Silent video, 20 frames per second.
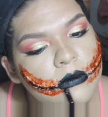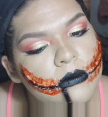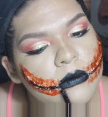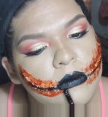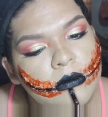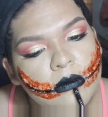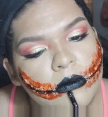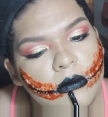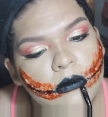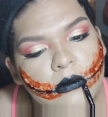the
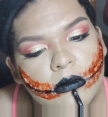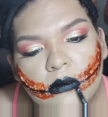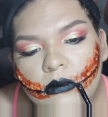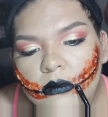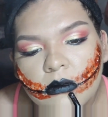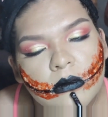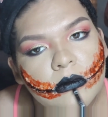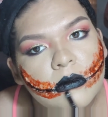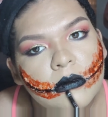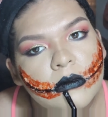mouth
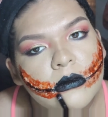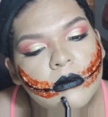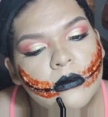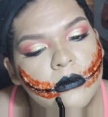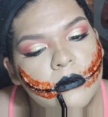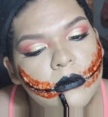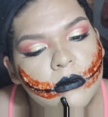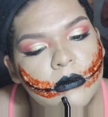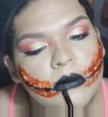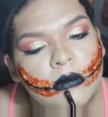area as
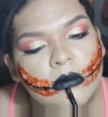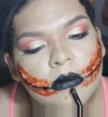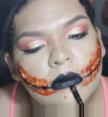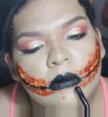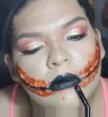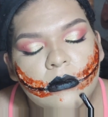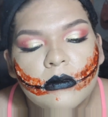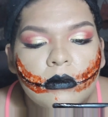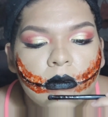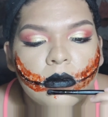well,
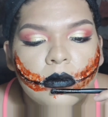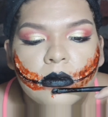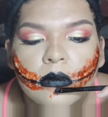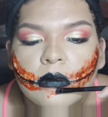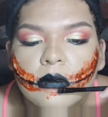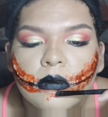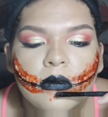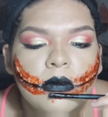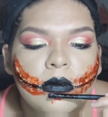and I'm going to bring that